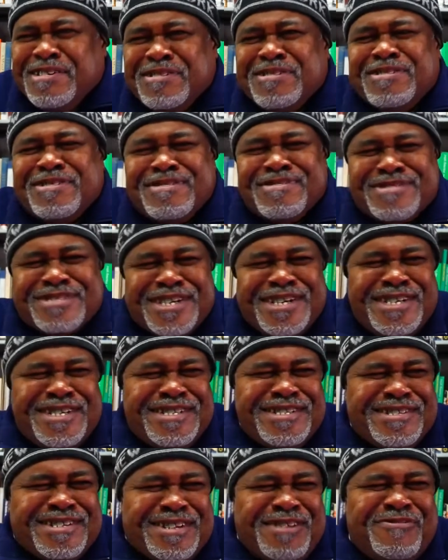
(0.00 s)
You know what I'm
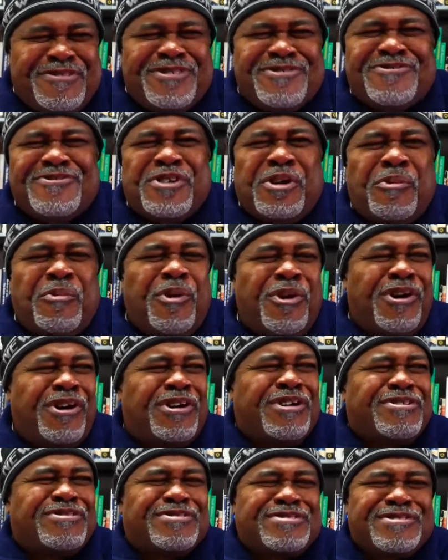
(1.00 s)
saying? Even yeah. if it's a
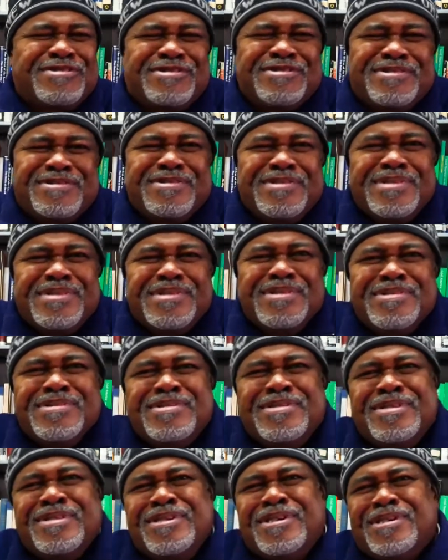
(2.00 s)
wall. Yeah,
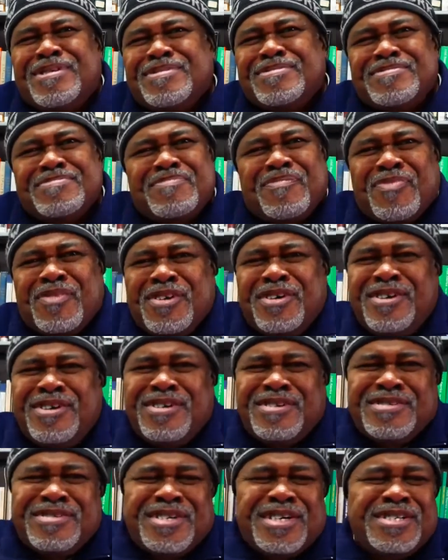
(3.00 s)
absolutely. Yeah.
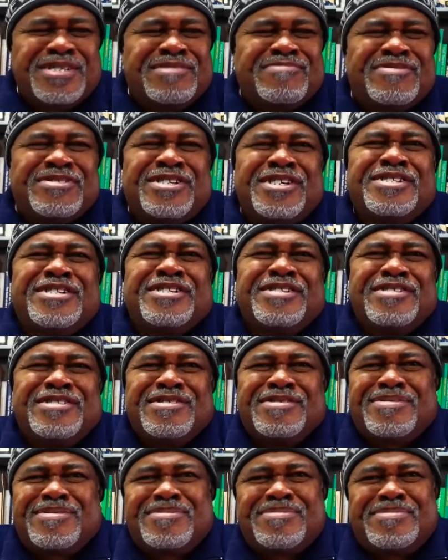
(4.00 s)
that is
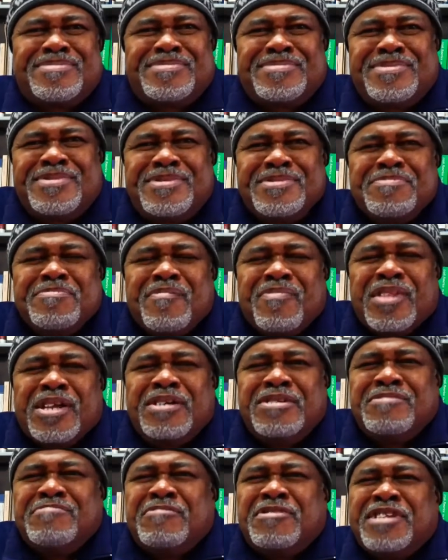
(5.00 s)
ridiculous. Yeah,
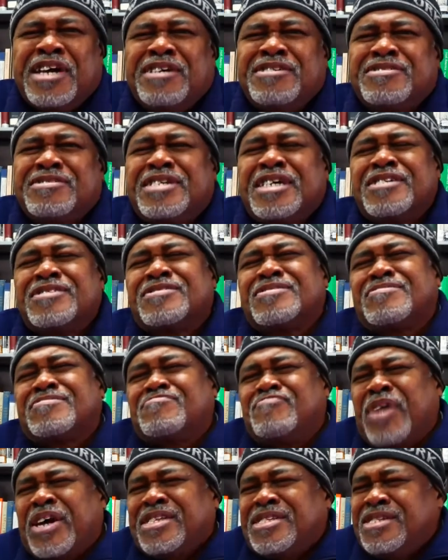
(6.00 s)
absolutely. But that, that's,
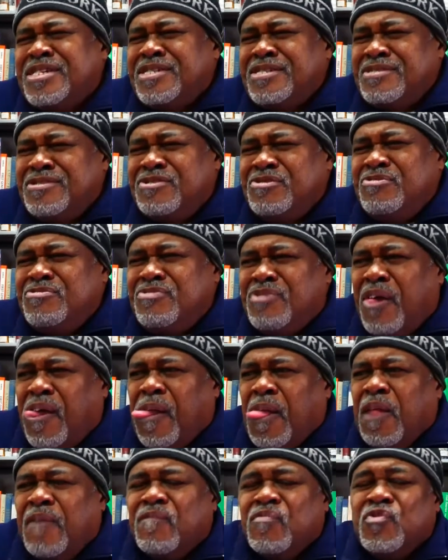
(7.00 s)
back then, you
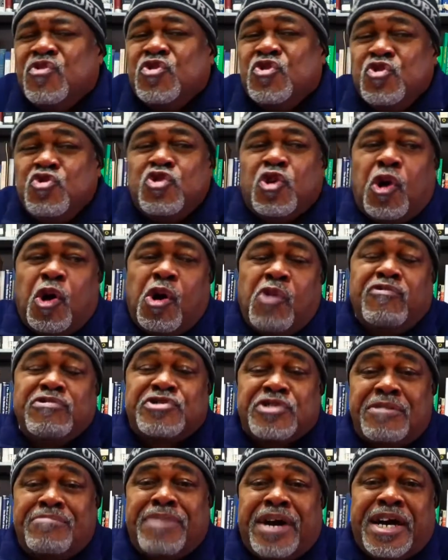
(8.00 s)
you go over
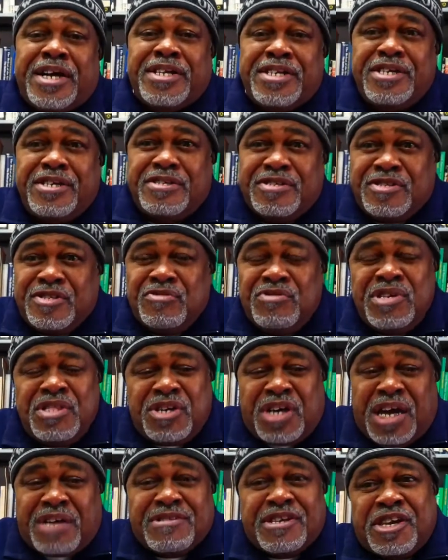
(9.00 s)
somebody, you
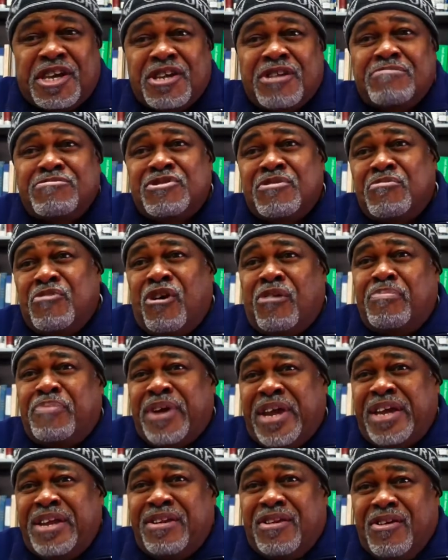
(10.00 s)
either going to have to get them some more
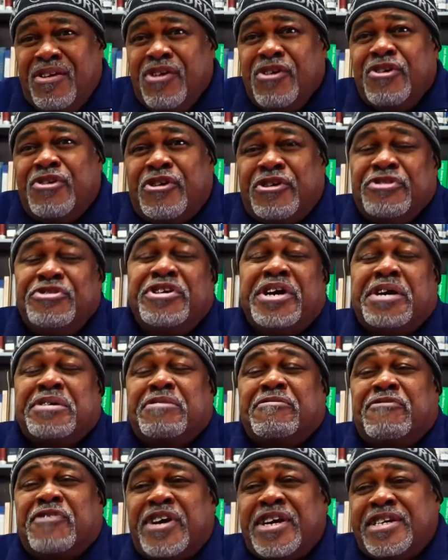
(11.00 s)
paint or you had
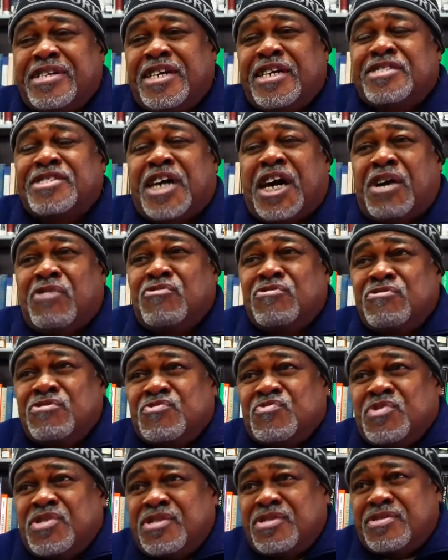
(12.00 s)
to fight. That's how our
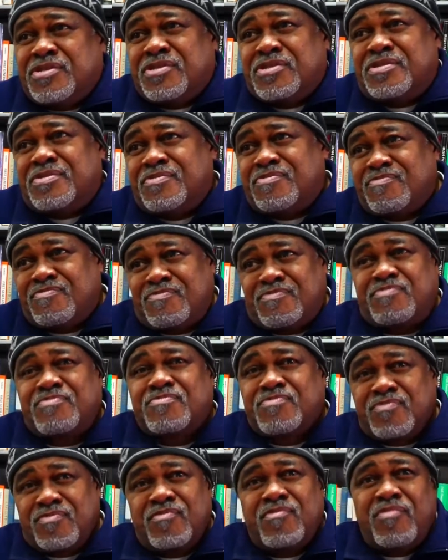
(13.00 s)
rules was. Yeah,
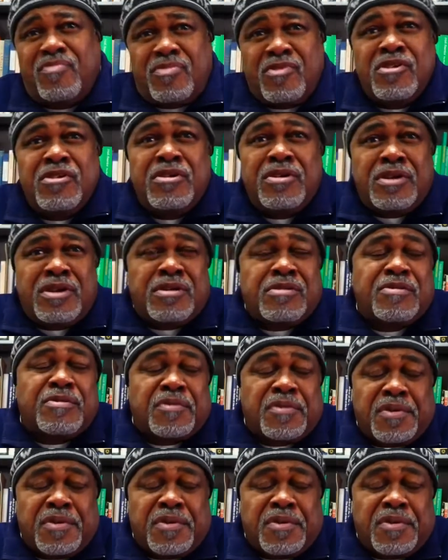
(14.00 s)
yeah. Yeah.